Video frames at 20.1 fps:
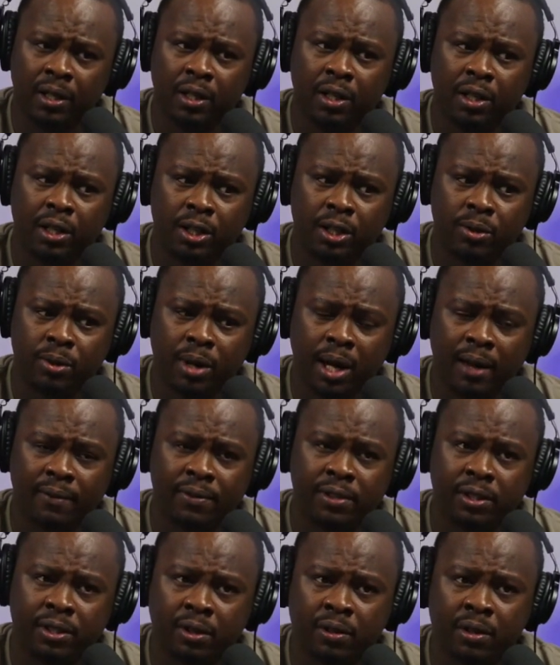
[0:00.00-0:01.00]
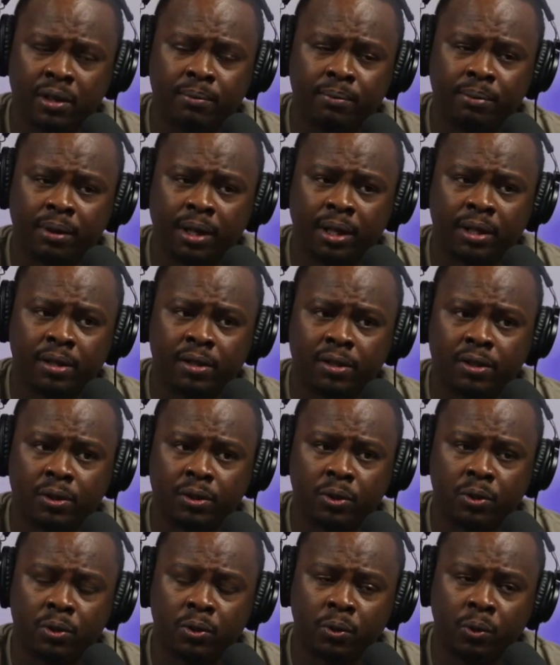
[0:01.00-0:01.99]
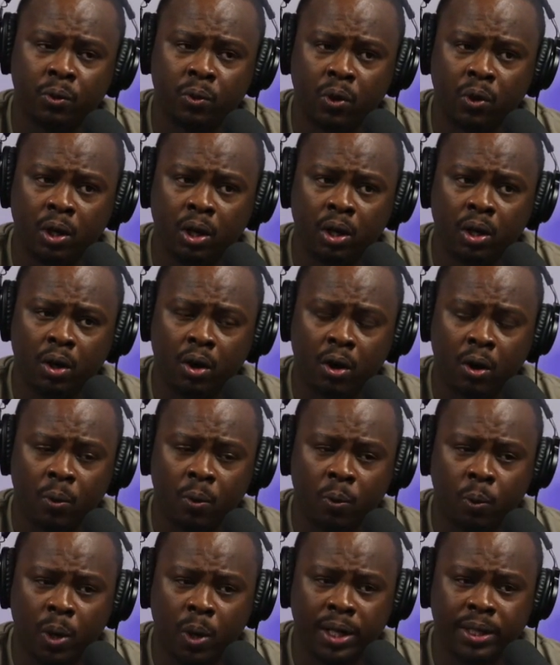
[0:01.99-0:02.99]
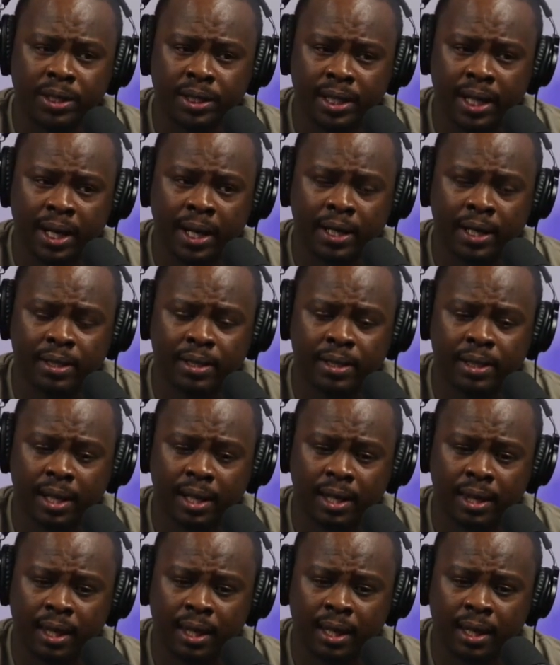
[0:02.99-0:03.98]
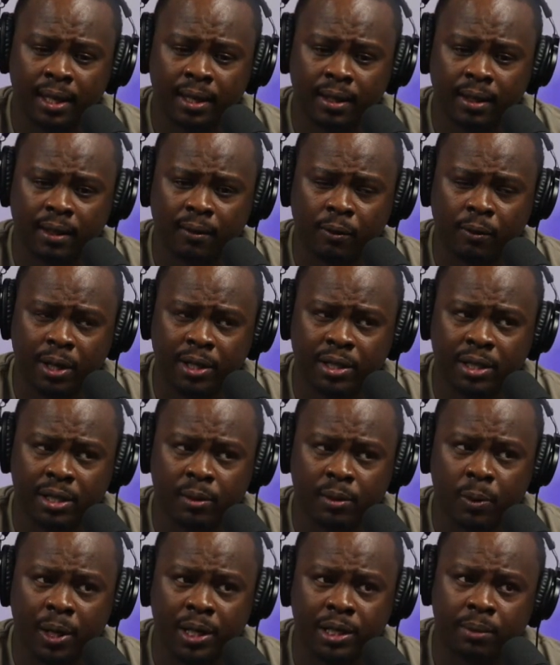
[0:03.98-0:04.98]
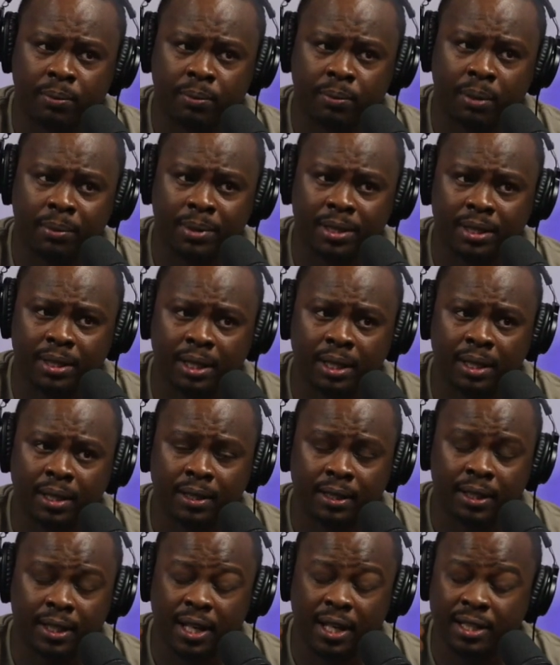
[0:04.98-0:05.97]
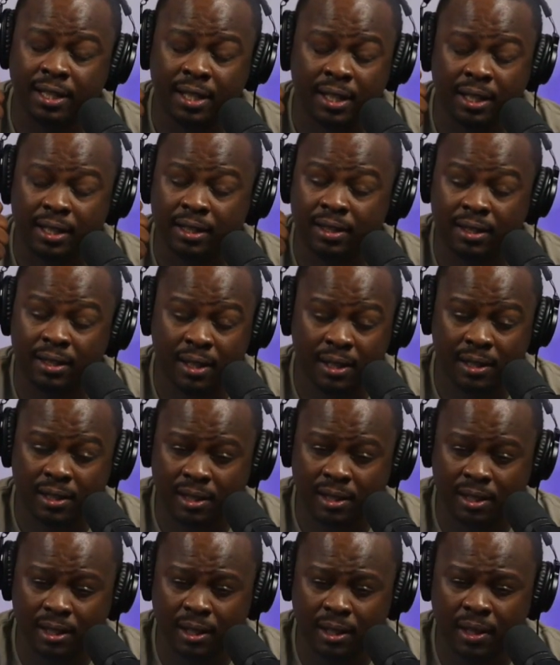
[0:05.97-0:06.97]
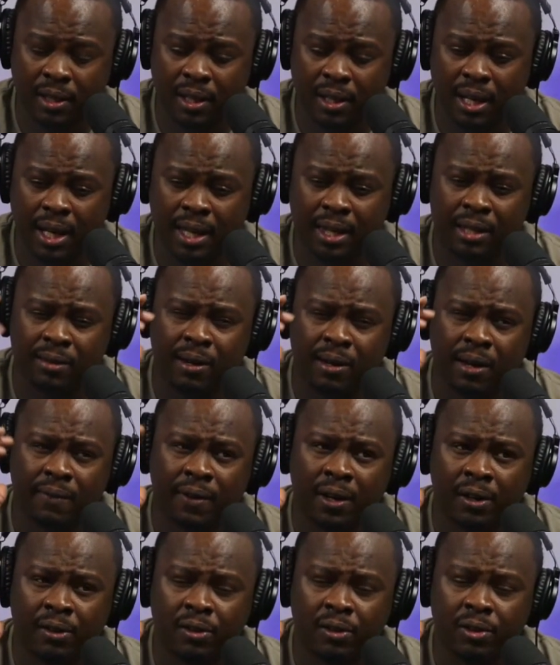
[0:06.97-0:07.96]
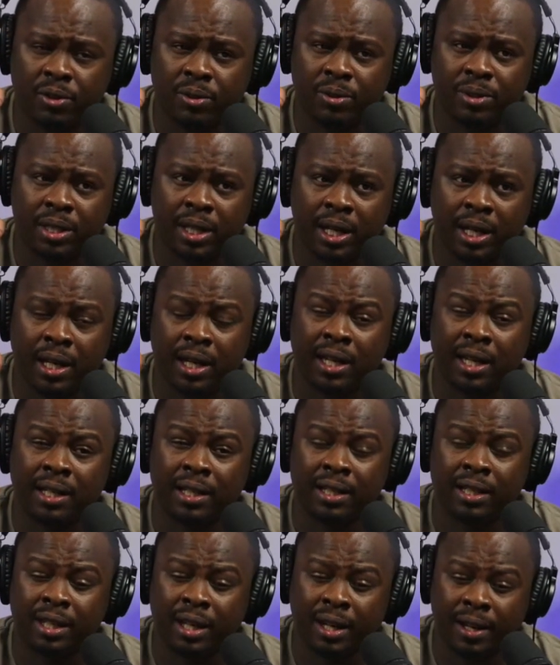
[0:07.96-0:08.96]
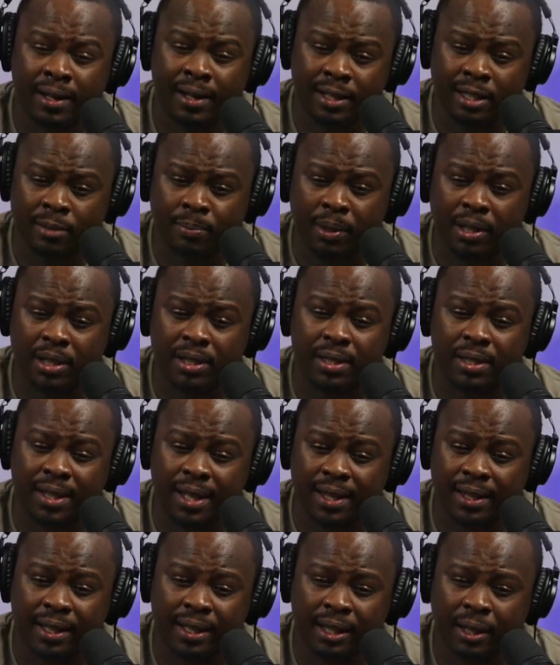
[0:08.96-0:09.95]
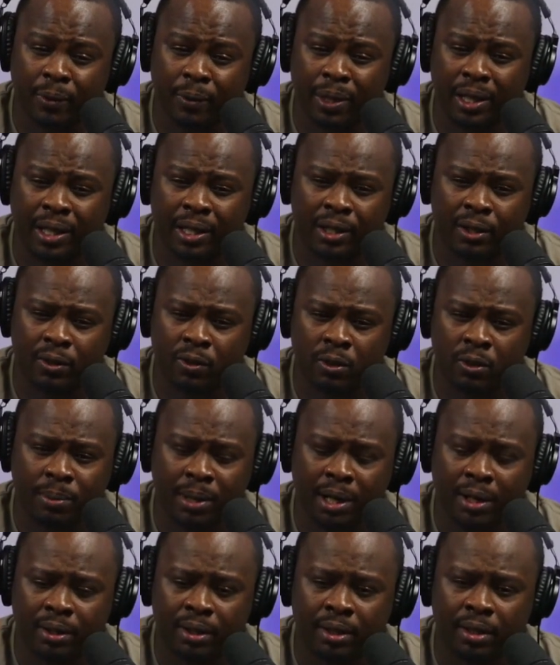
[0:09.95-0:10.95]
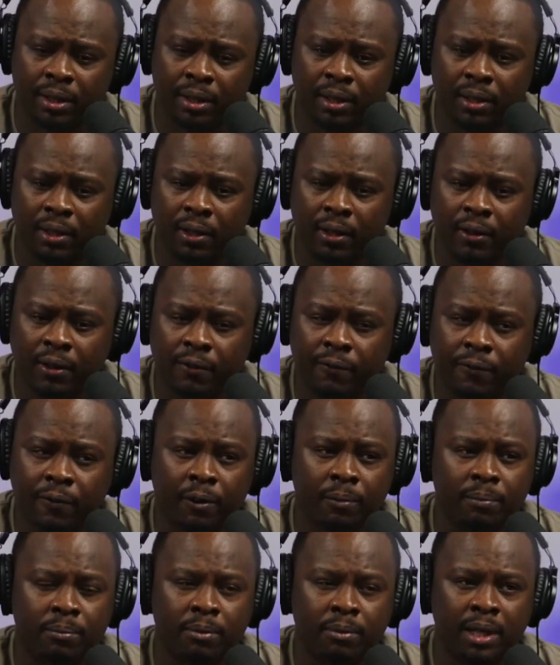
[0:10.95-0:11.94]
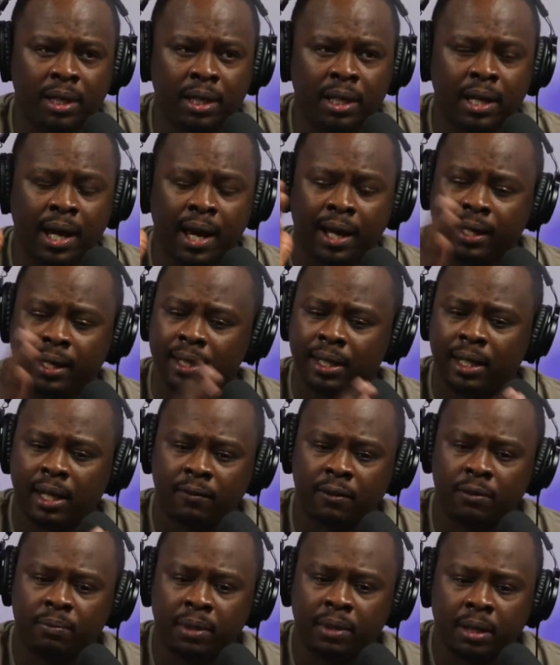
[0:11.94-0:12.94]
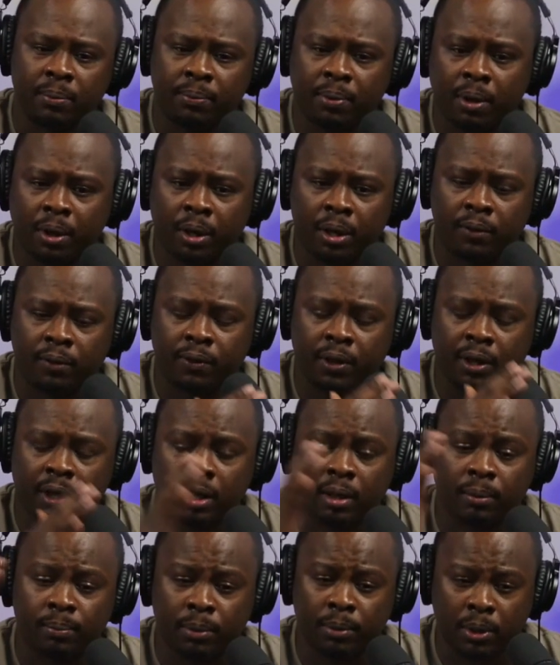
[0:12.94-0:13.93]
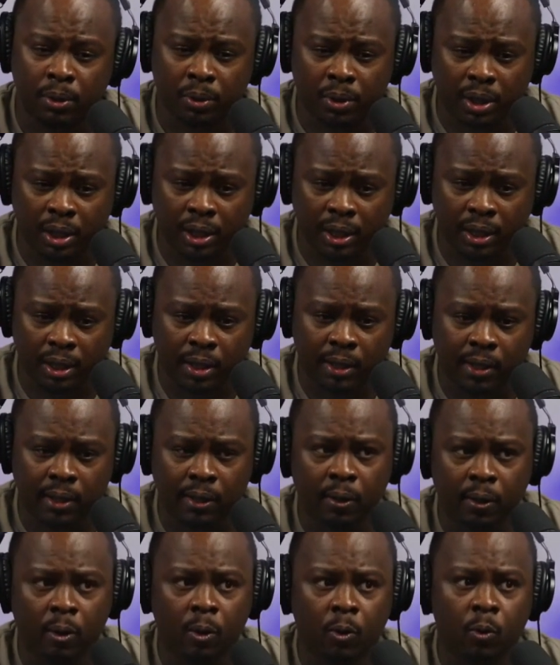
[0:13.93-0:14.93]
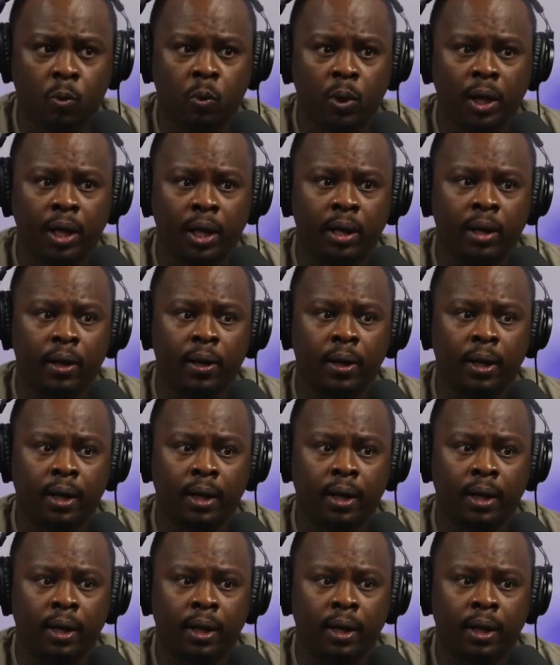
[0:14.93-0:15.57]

you have certain brothers who, on one side, say that racism, white supremacy doesn't exist. And then you have others who say it does, but it's nothing that we can do about it. For me, I can never be a part of a community where